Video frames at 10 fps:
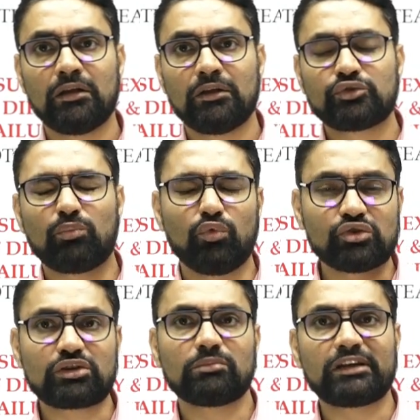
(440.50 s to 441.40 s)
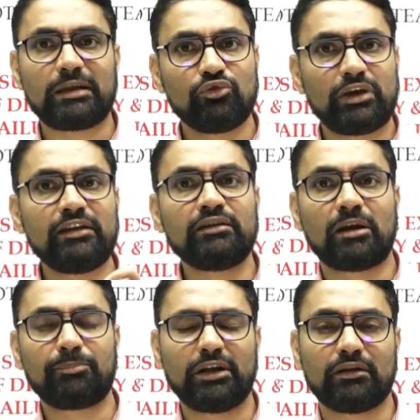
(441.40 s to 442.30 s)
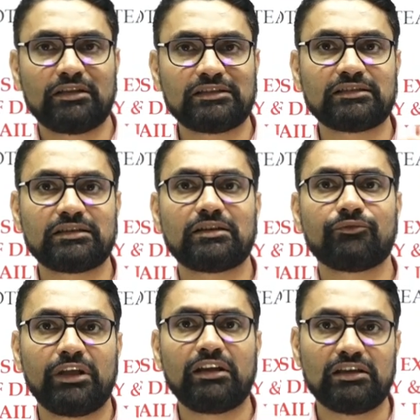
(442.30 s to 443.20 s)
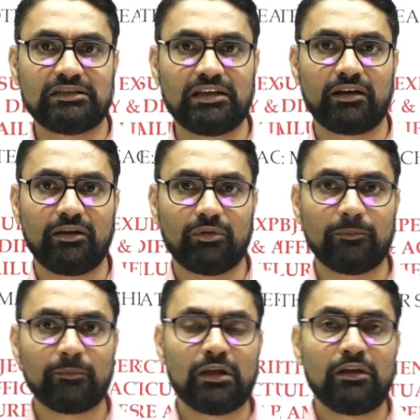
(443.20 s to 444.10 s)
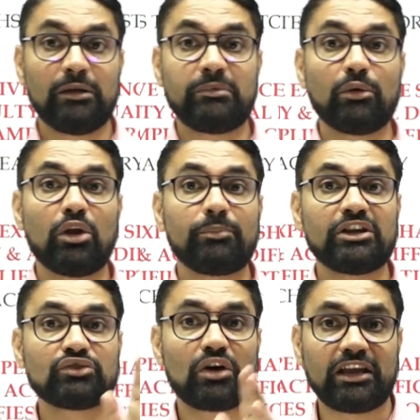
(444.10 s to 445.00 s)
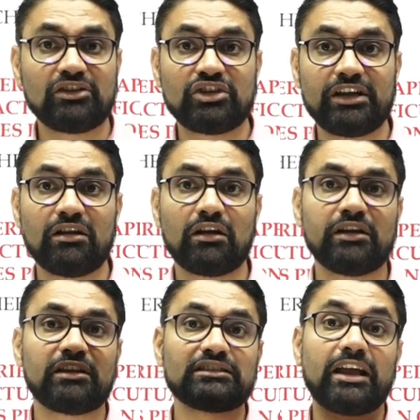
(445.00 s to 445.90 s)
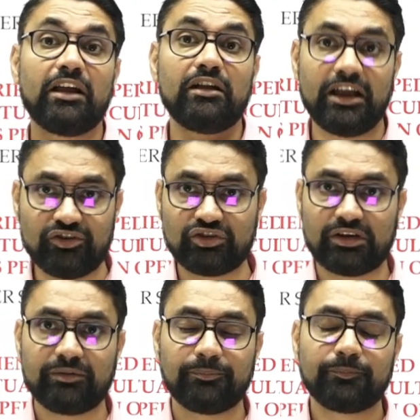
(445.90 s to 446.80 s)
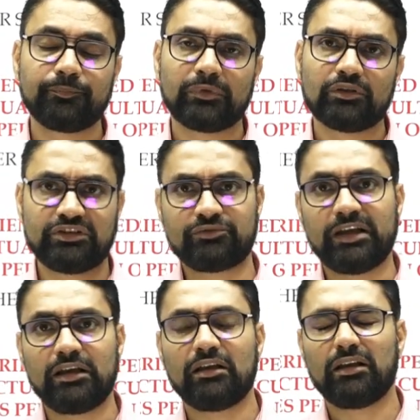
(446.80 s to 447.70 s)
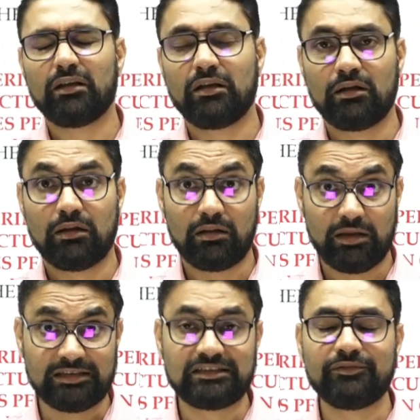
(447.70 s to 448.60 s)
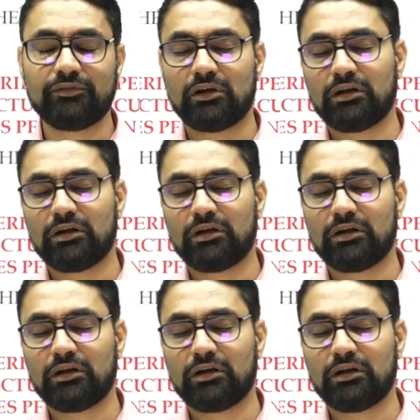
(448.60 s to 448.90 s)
So most of the time you can interpret this essay at very easier level. If development is not engendered, it is endangered. It's very easy,